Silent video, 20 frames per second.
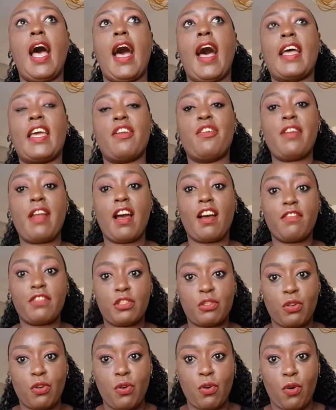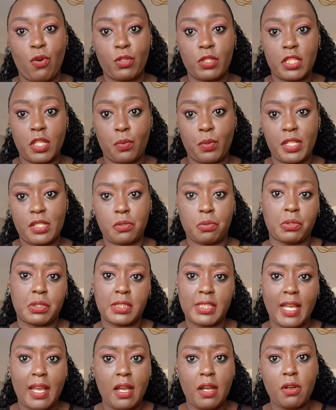I don't have to go all the way to
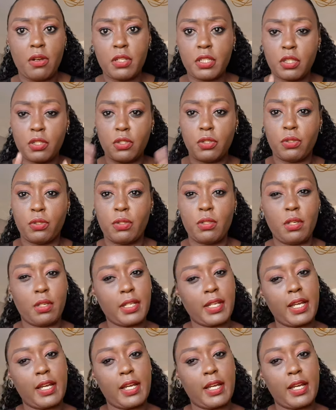town, you know.